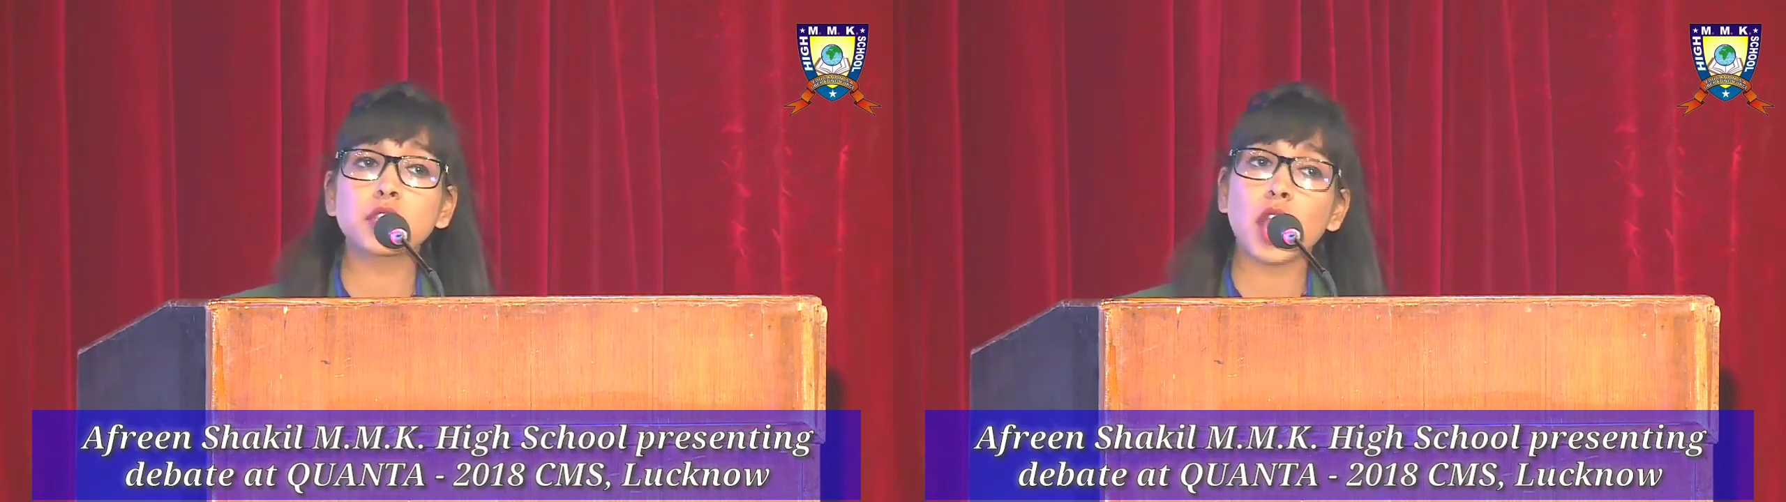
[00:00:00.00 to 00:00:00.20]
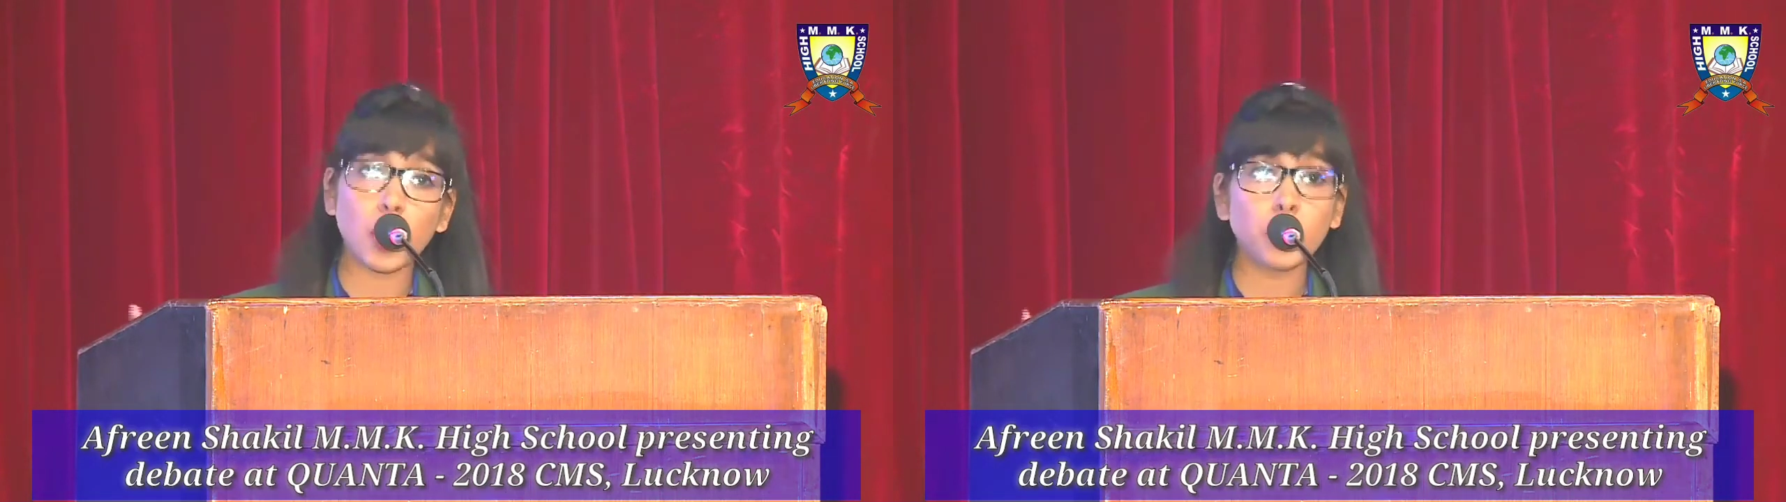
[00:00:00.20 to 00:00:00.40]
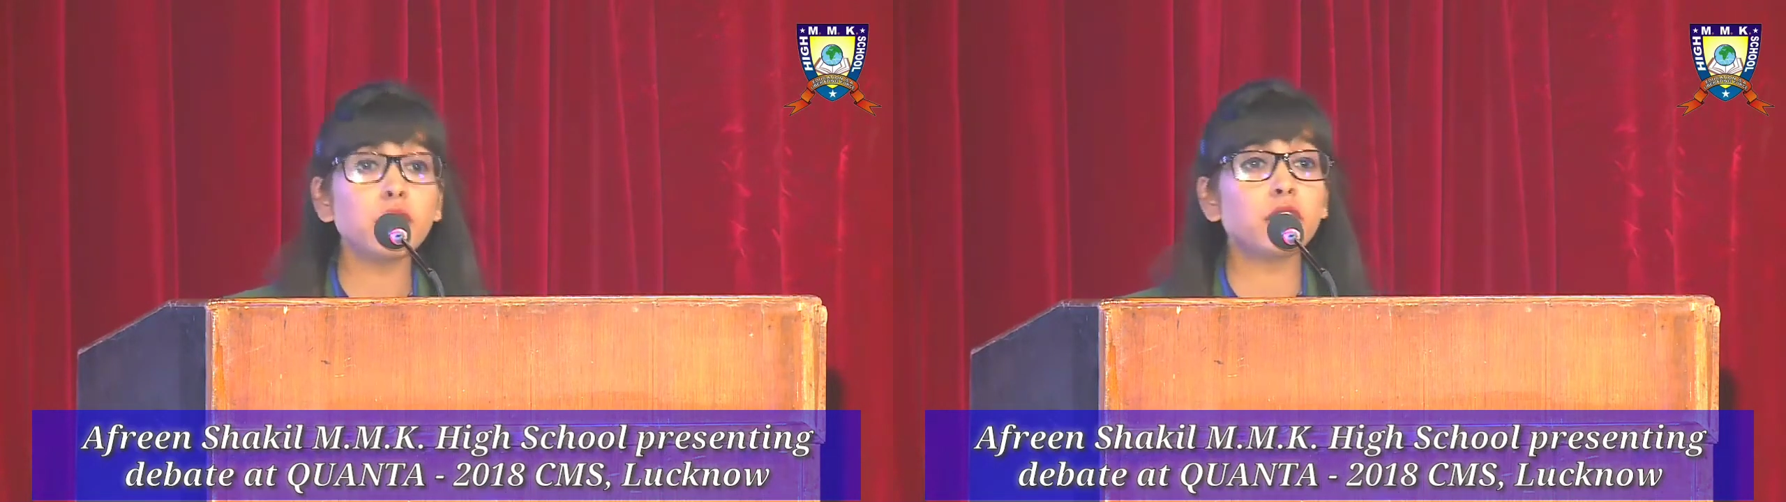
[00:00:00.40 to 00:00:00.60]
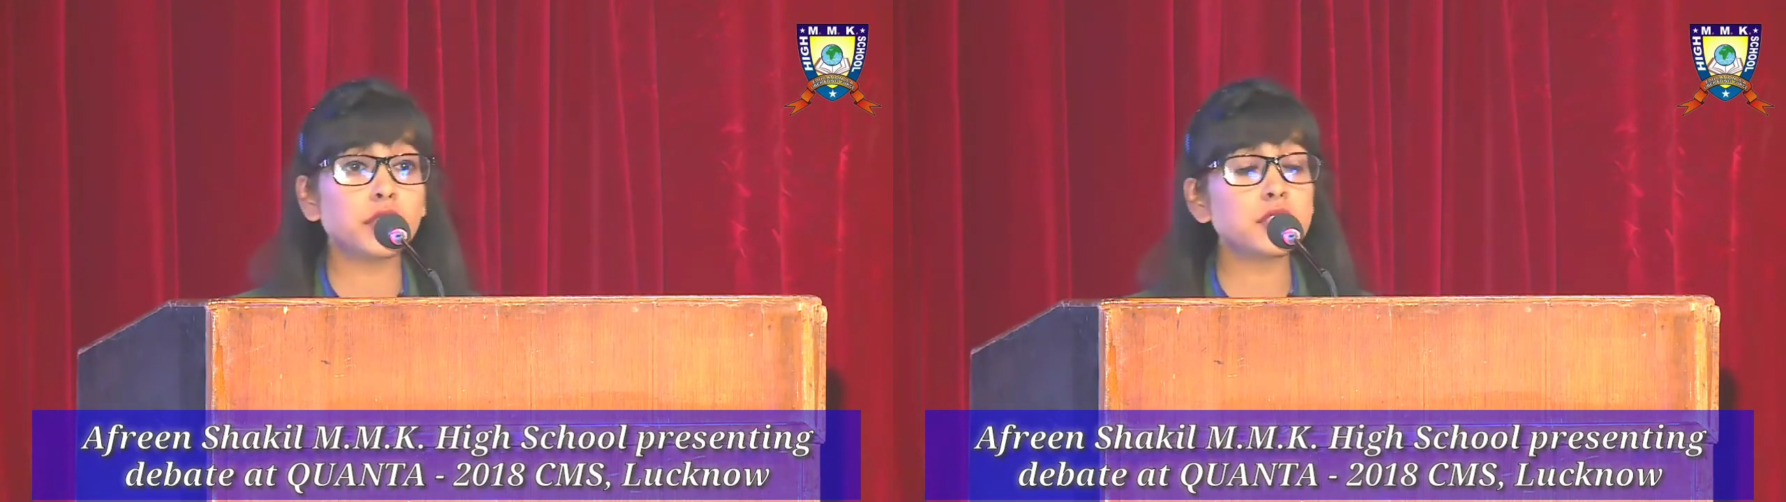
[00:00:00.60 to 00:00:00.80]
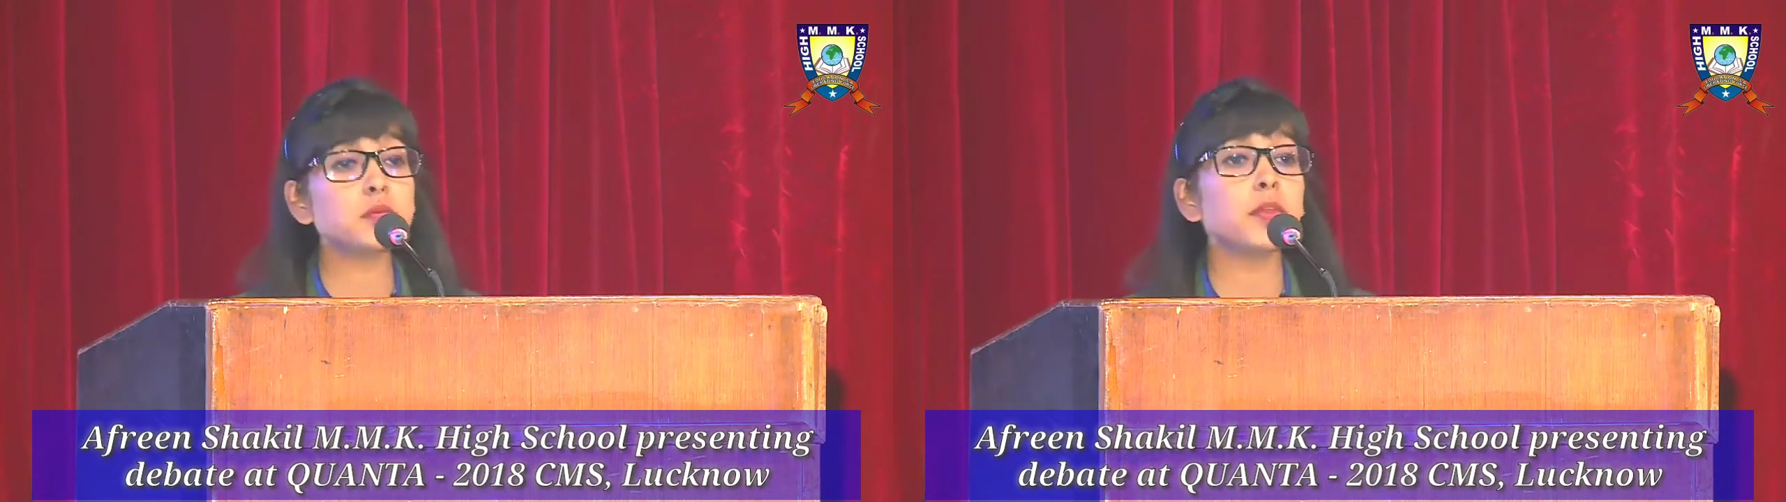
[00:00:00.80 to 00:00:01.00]
However, it
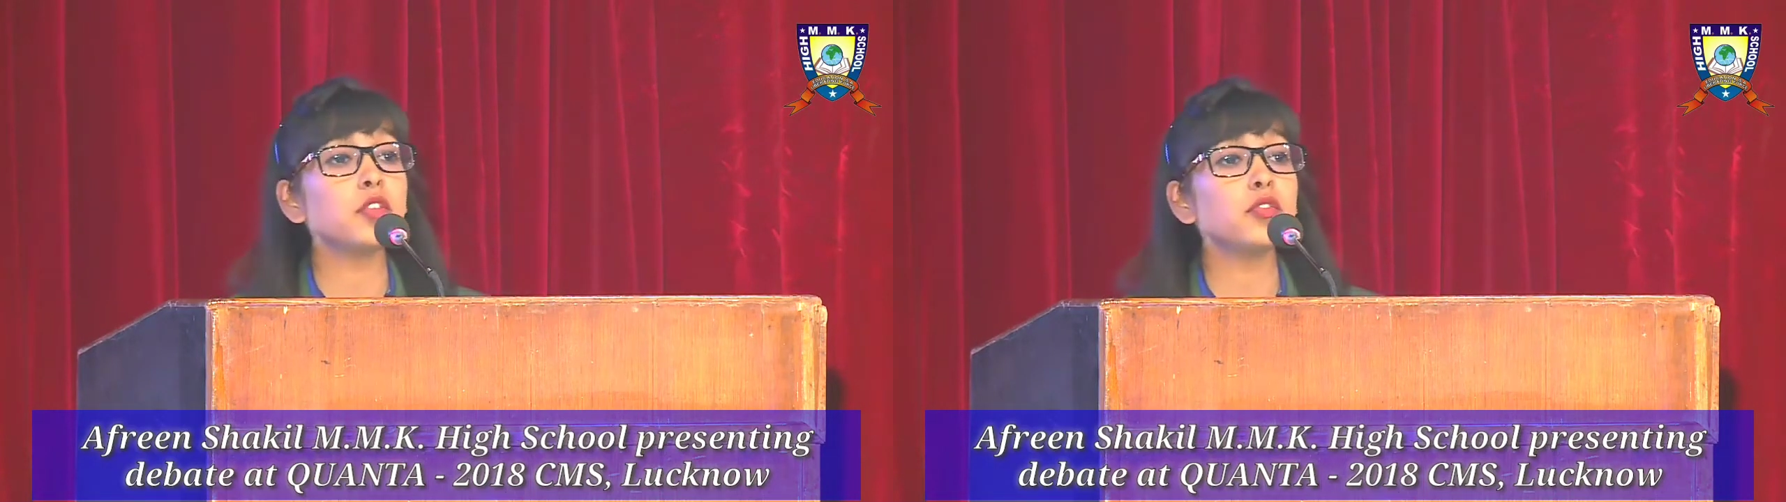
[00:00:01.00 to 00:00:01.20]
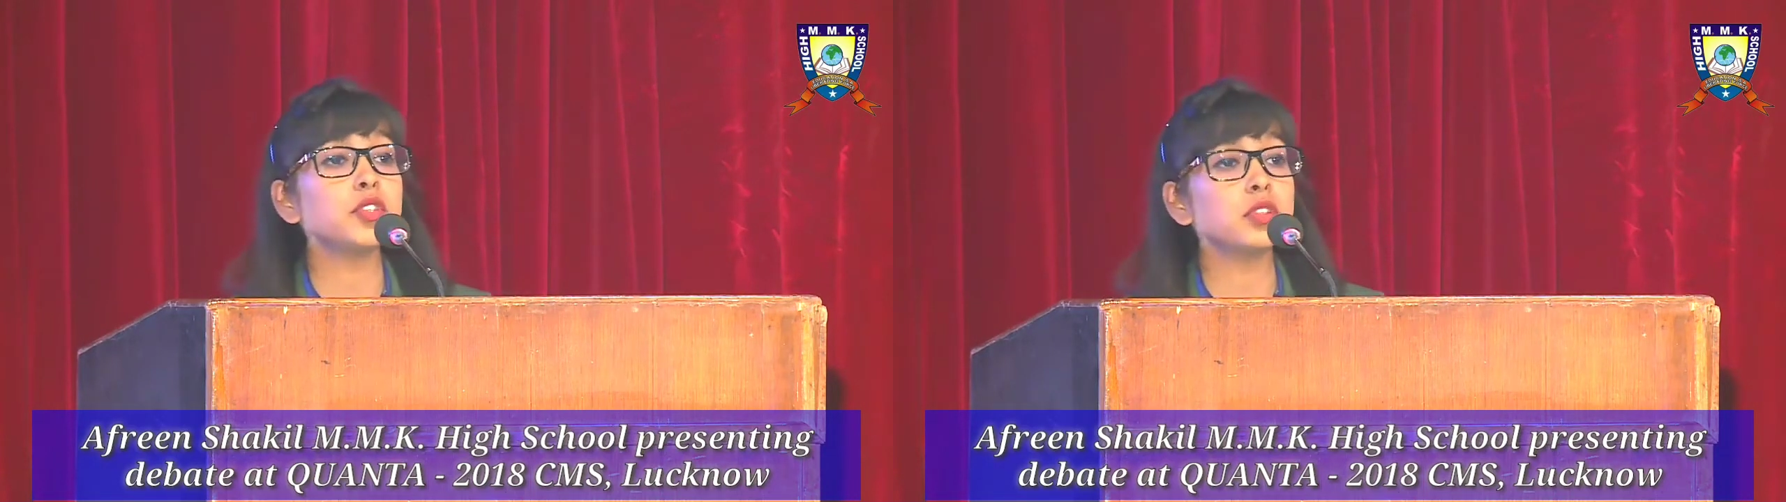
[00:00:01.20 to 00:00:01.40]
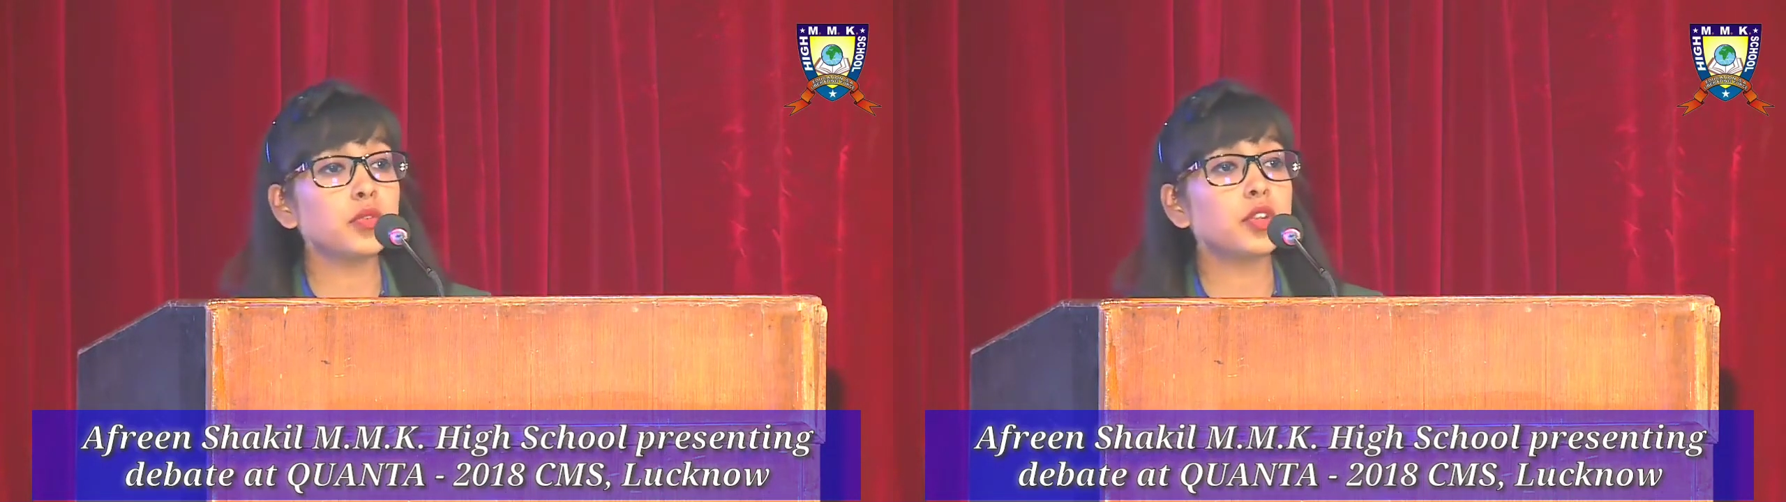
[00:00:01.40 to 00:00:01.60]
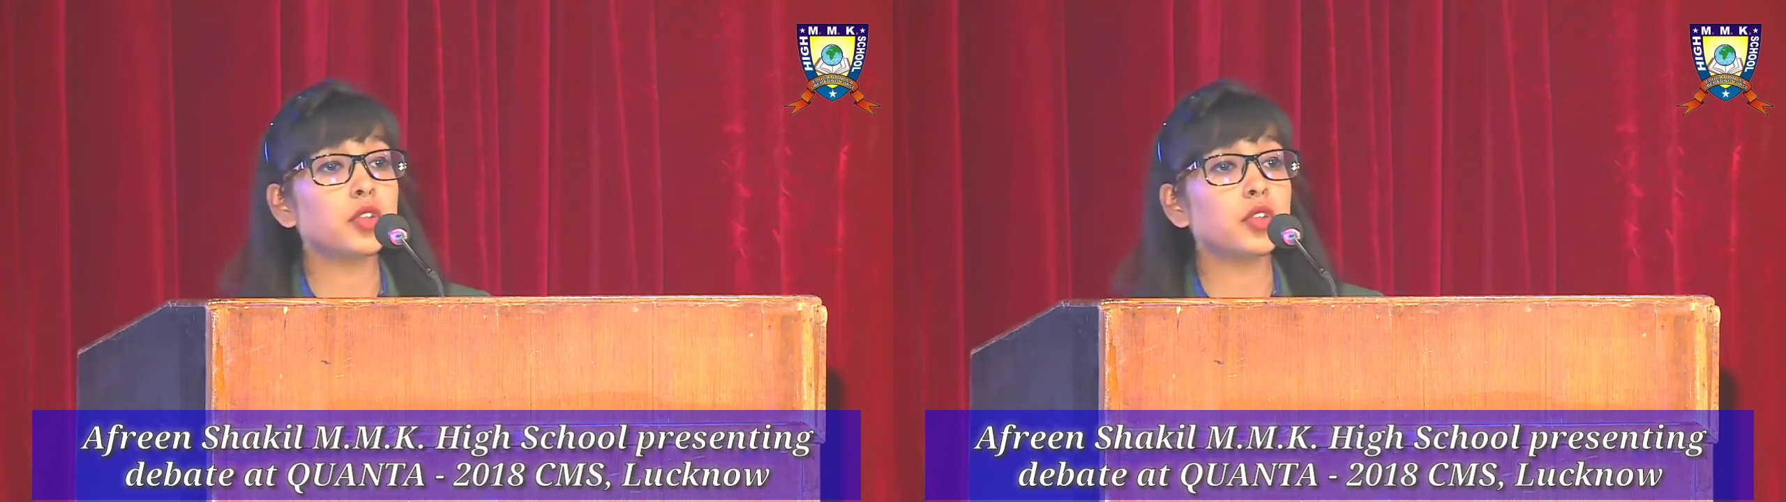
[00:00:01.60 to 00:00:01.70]
is beneficial for the